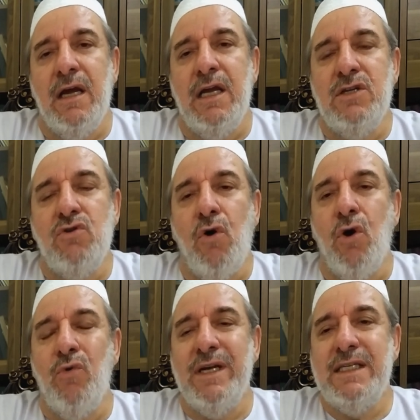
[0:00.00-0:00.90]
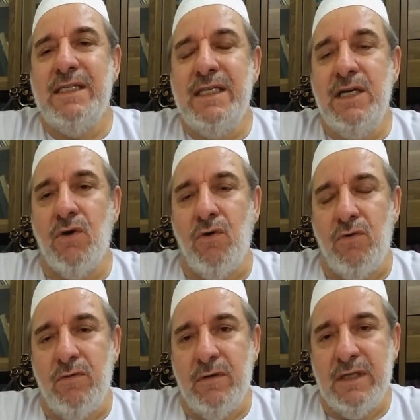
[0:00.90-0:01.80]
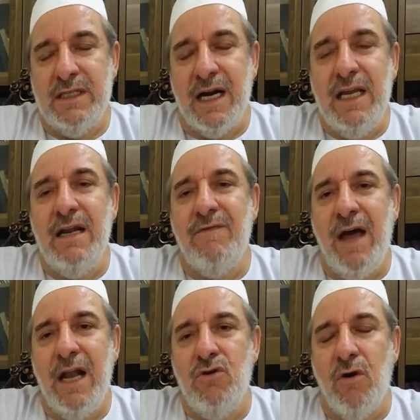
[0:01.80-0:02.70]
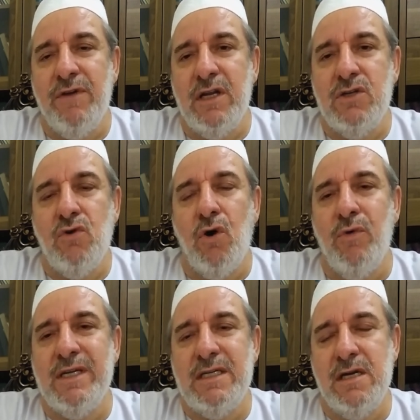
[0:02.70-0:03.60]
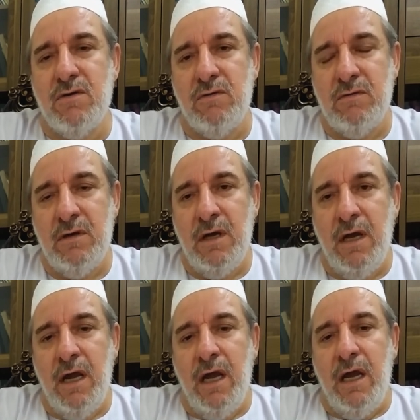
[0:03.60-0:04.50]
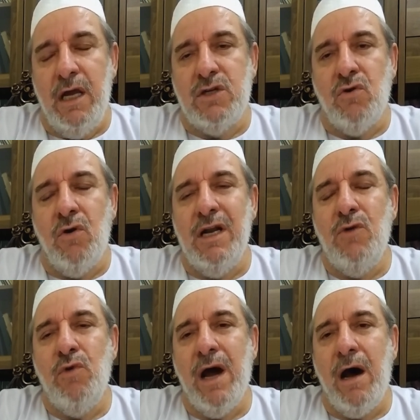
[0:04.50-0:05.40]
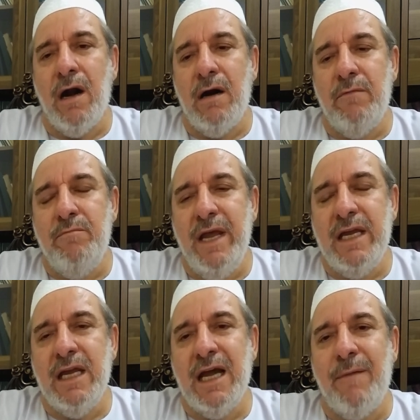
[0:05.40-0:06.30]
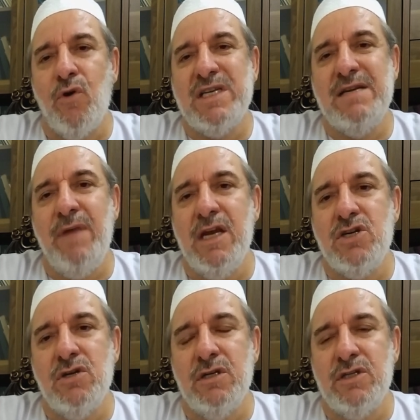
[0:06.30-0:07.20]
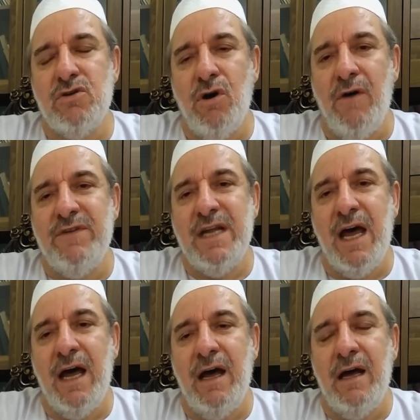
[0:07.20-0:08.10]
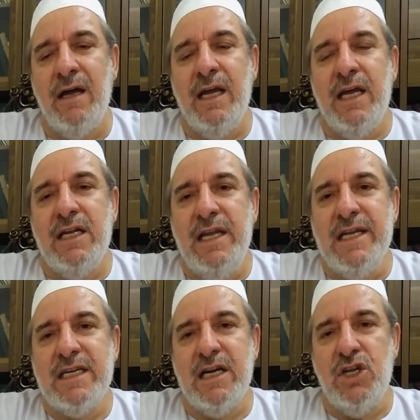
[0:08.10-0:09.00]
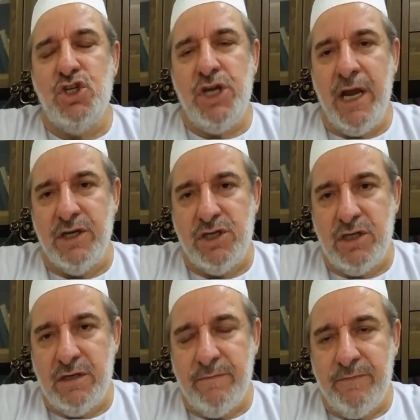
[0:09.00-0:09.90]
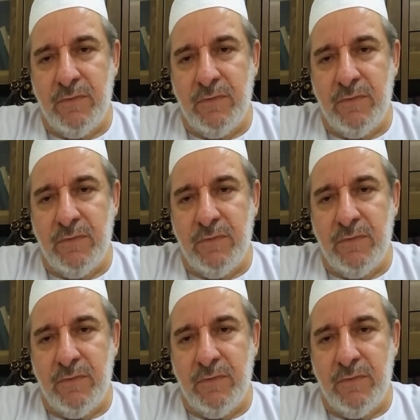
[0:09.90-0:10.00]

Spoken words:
is always zero. The real value of it is always zero. It's only we are making approximations of the discrete changes.